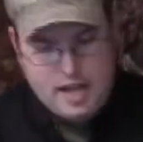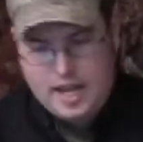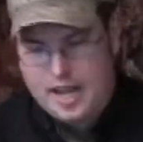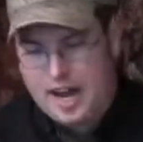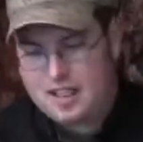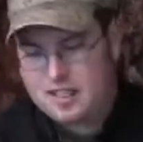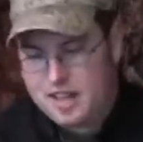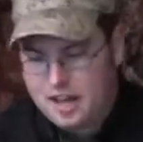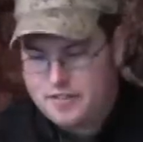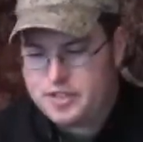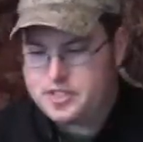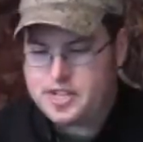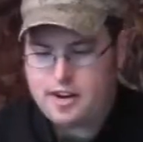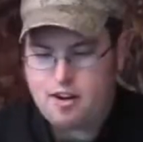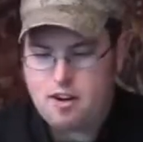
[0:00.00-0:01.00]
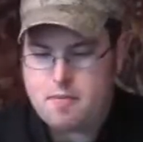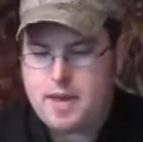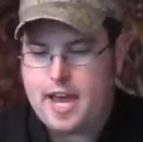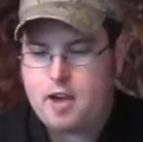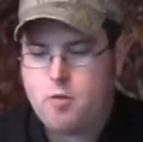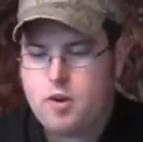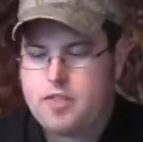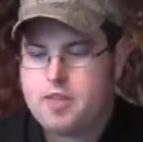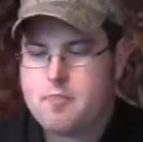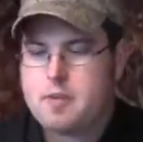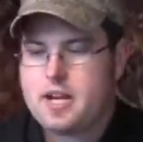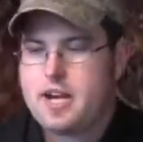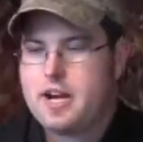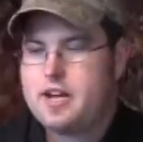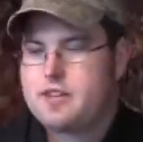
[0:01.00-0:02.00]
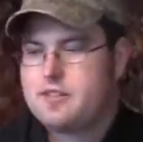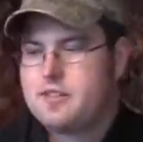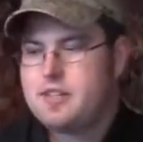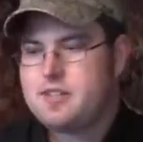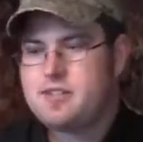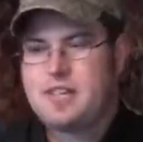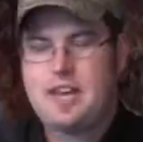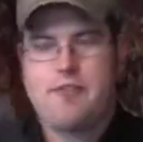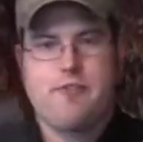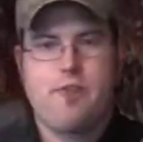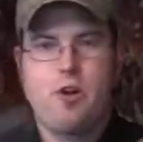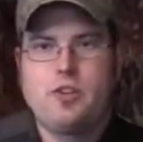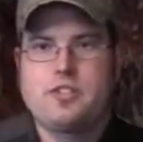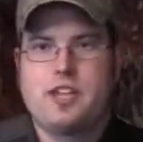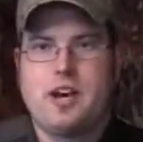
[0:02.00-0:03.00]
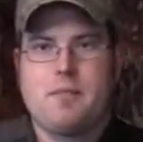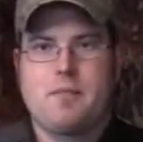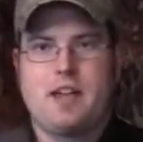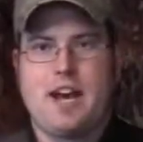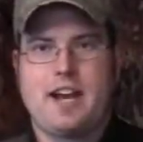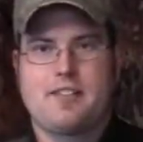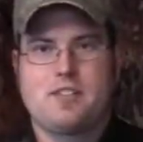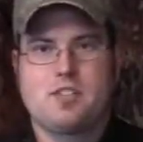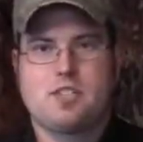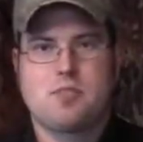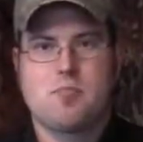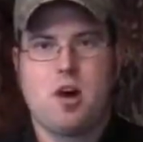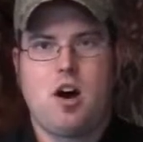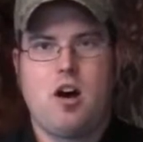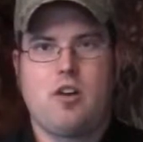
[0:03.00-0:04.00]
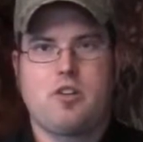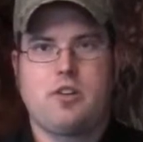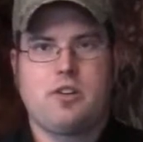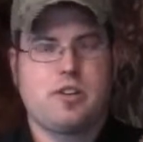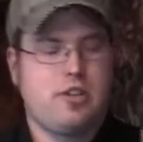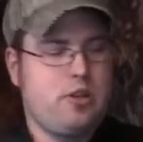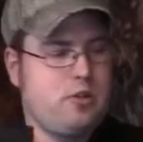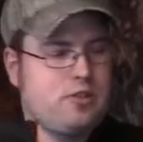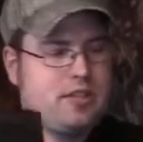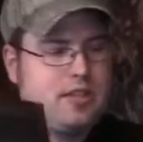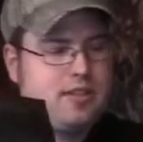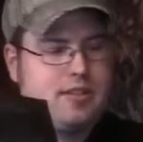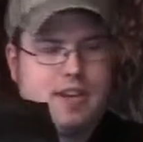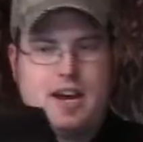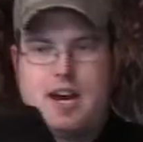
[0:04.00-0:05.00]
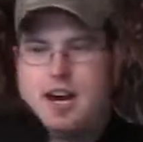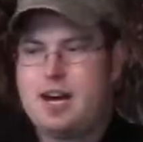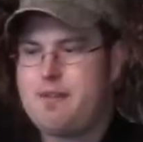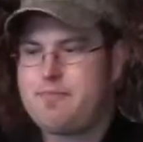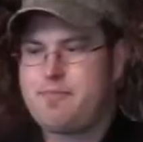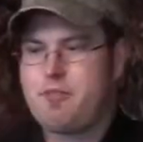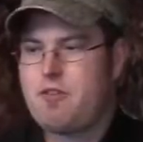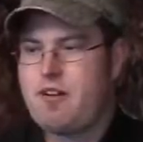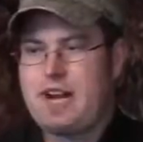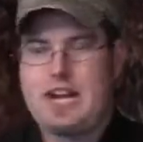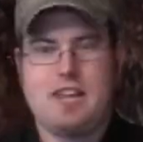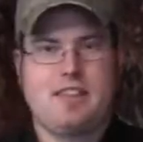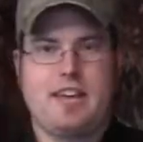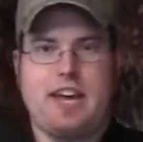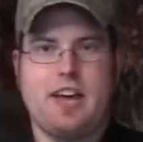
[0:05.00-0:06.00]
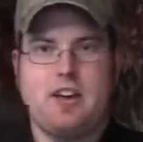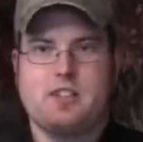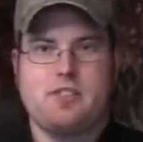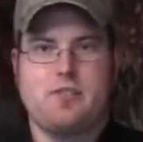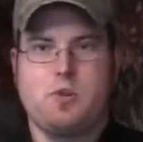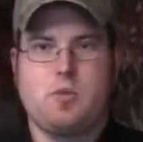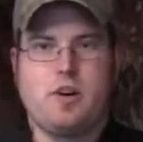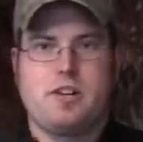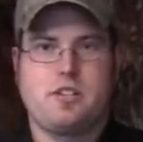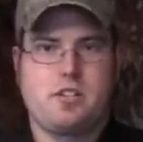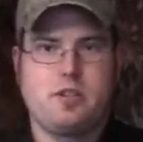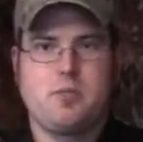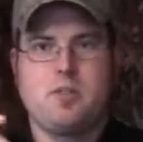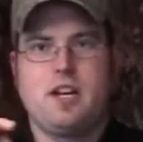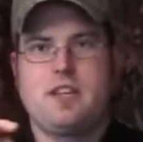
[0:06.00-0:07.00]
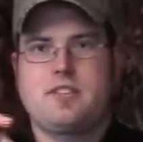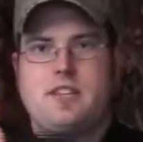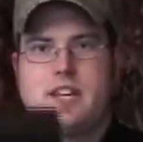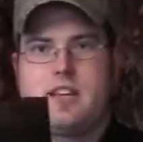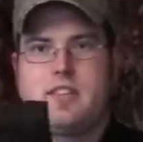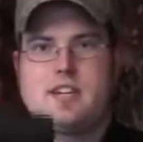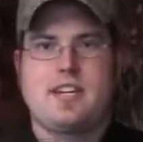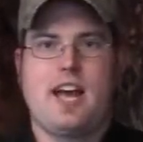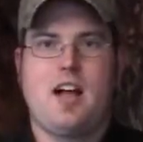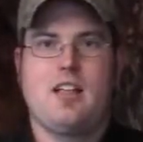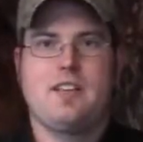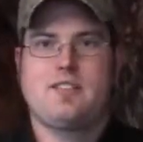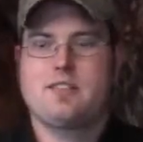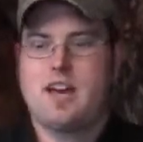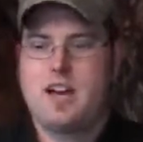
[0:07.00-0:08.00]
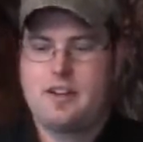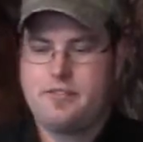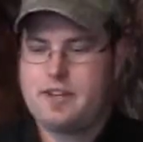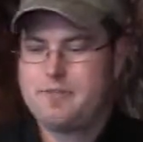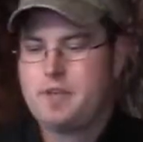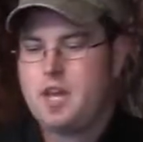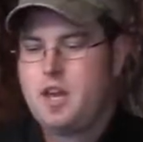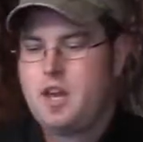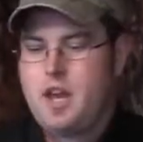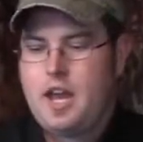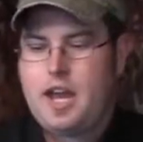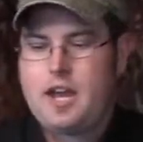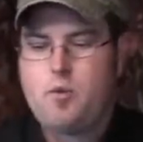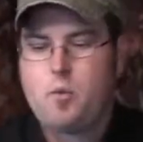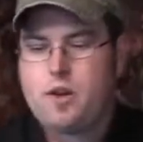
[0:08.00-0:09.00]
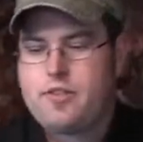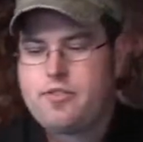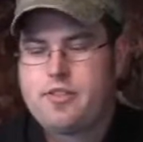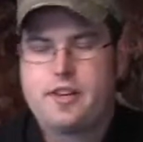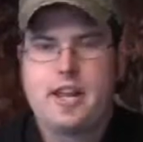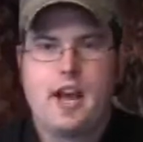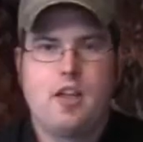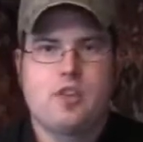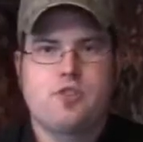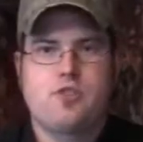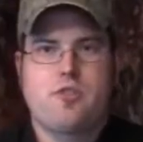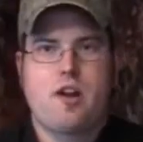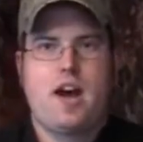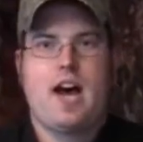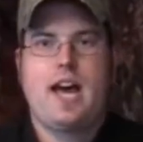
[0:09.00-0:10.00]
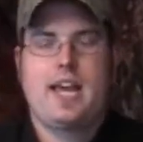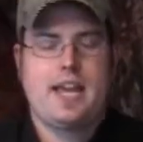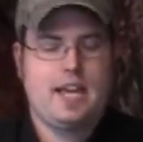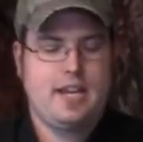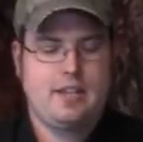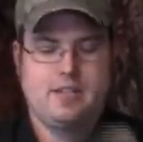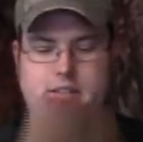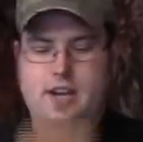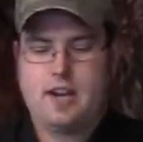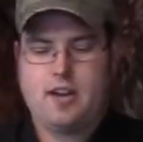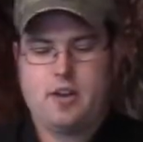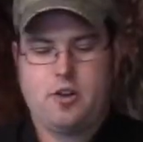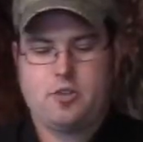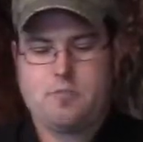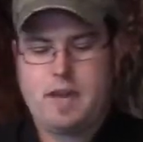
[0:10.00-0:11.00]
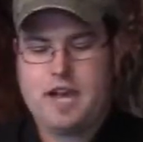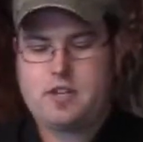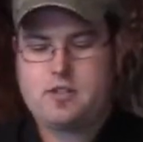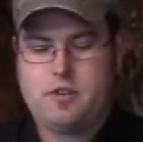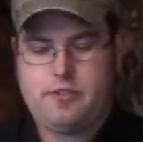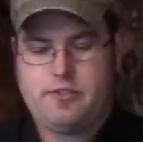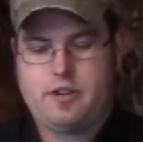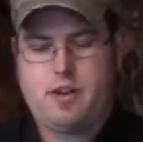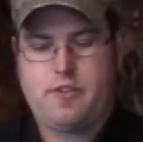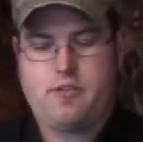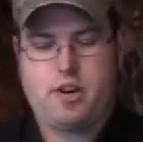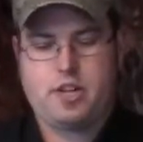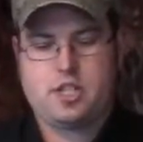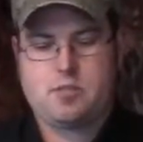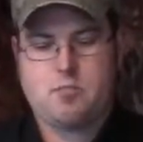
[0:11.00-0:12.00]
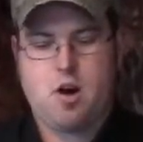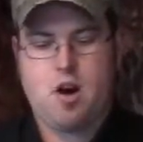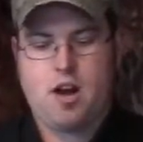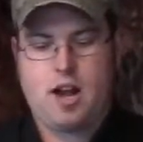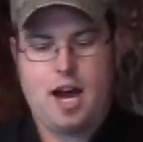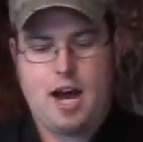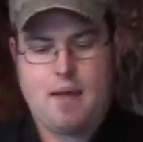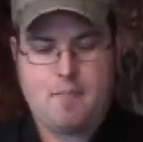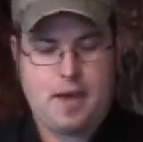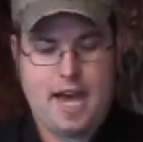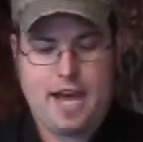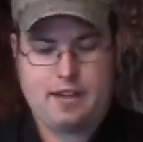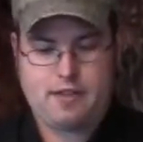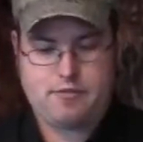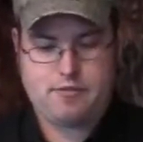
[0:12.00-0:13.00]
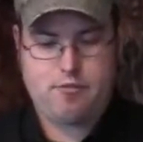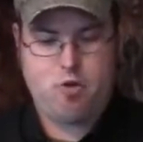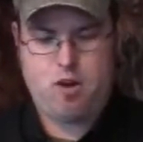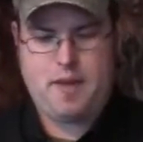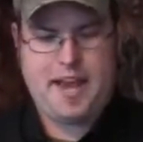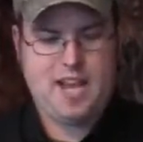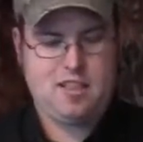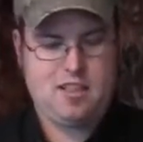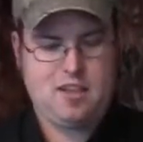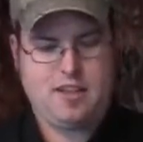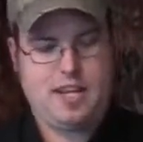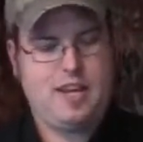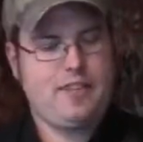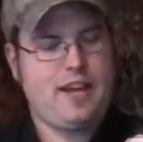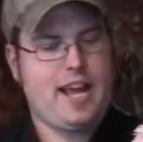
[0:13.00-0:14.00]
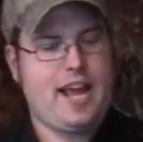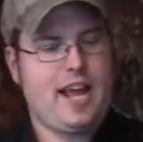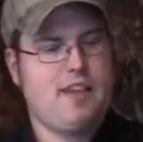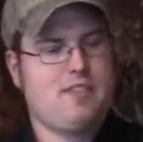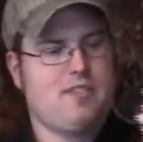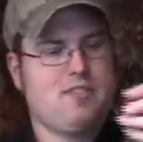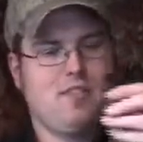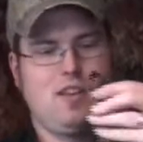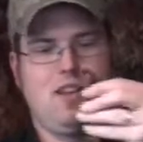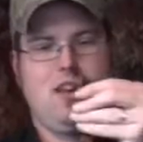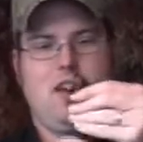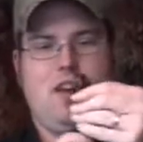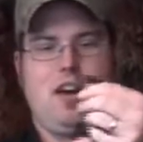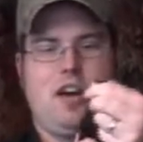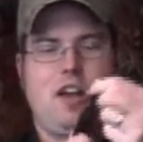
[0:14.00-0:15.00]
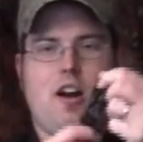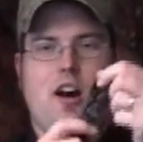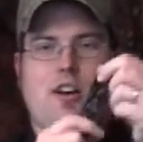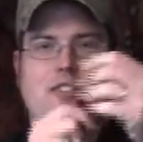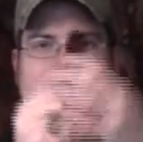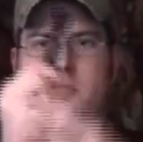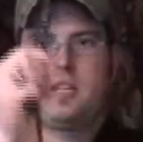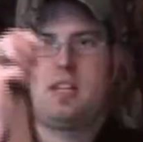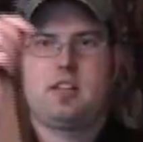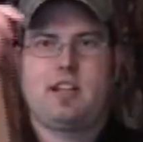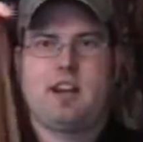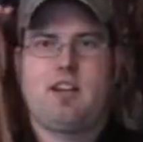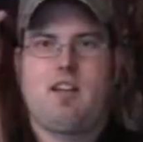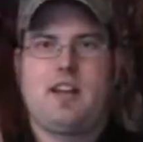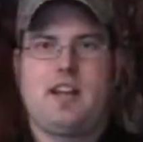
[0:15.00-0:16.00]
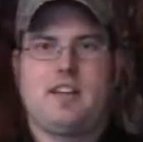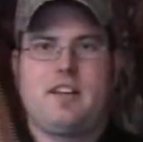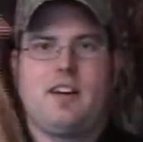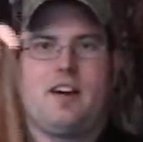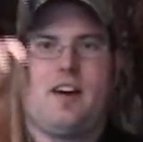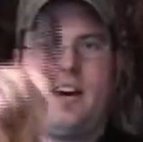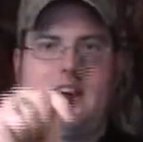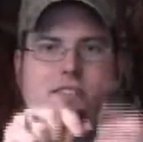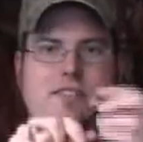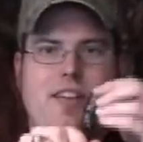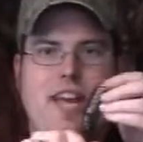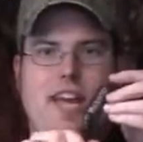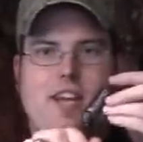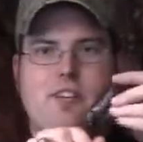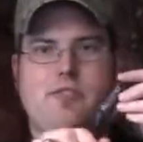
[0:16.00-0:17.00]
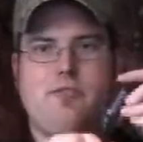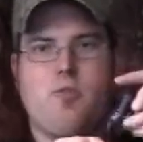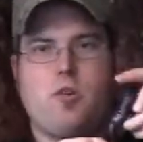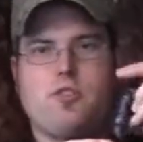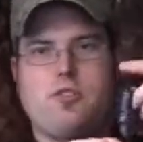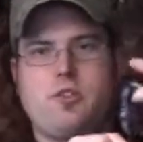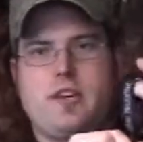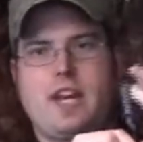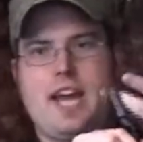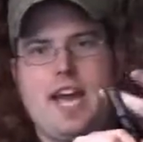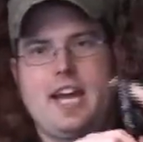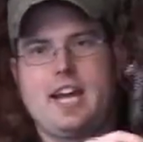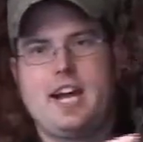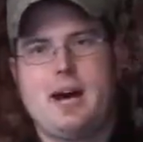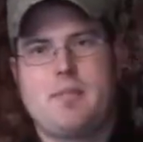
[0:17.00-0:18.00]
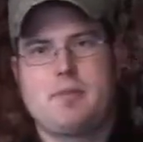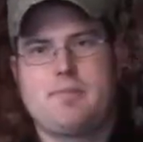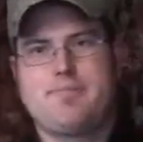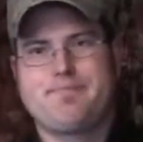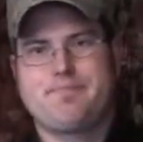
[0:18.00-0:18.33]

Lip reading: And I love this carry bag with it because this thing folds up nice and small. You can use it for anything else if you want to, plus sticking the towel inside of it. And once the towel is dry, it goes back to a very, very small, compact form. Hey, look, it even has an awesome little carrying handle for it, so you can hang it up.